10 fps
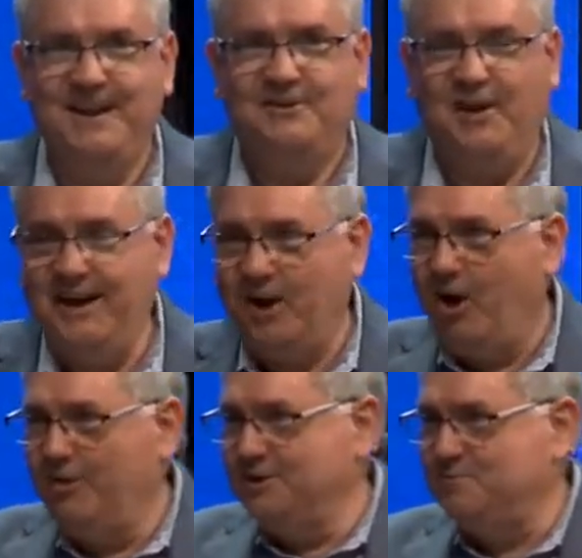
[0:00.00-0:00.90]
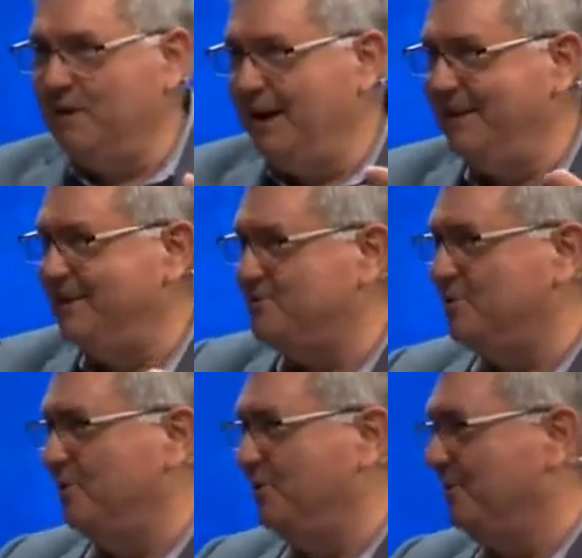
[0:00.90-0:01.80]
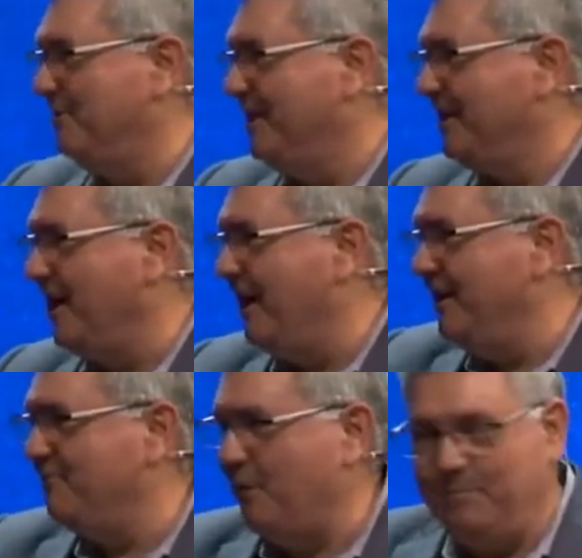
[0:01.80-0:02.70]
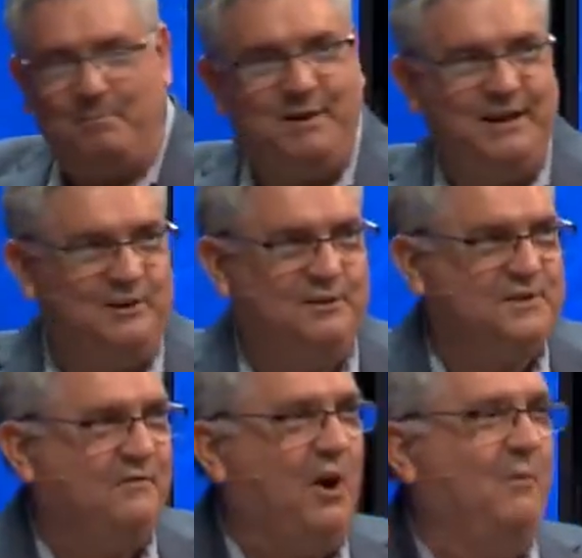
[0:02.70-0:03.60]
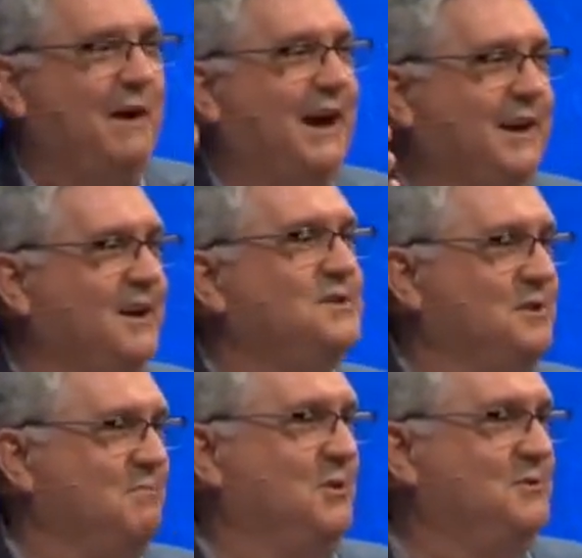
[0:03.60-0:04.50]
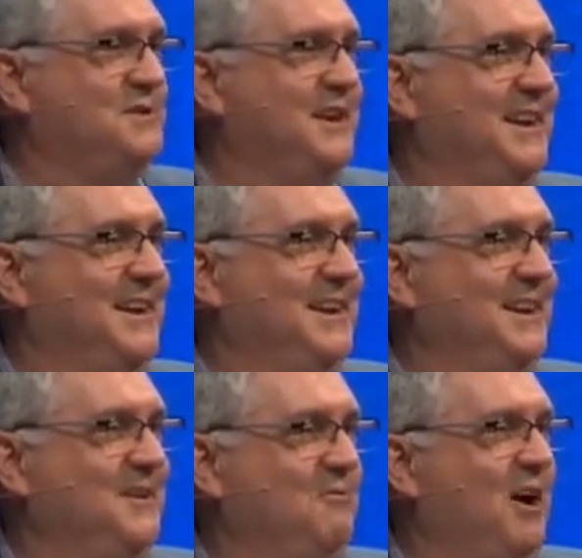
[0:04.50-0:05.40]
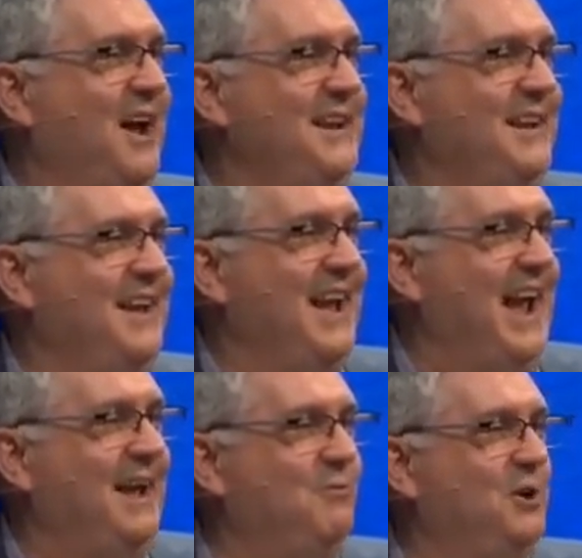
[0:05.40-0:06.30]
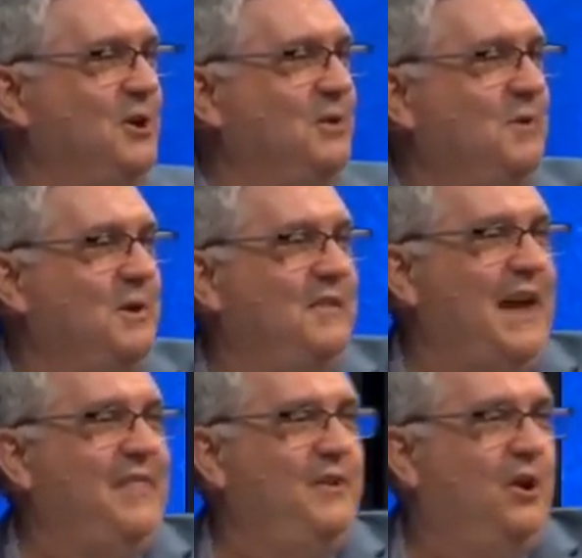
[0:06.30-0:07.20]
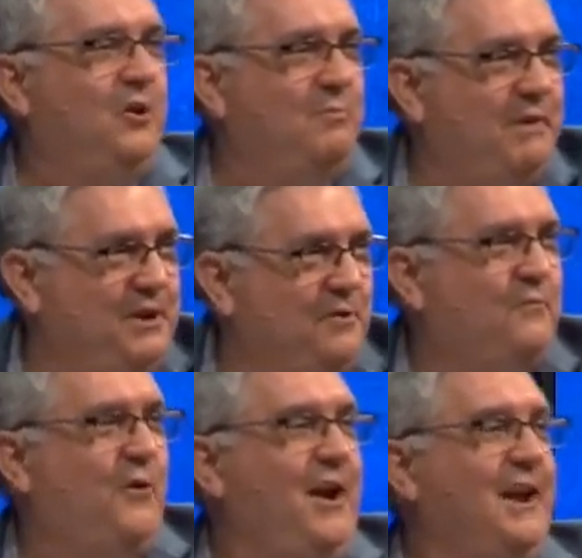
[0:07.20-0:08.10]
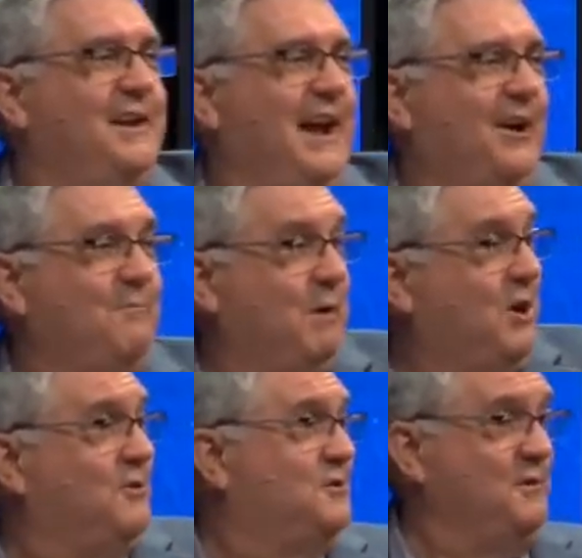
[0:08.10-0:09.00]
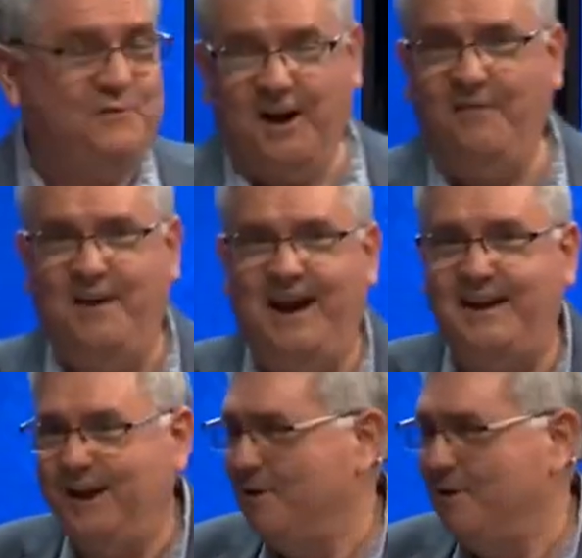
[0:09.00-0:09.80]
Take all this money that you're cutting from the bills of all my customers, right? And they're going to be your friend now. Because you've done that,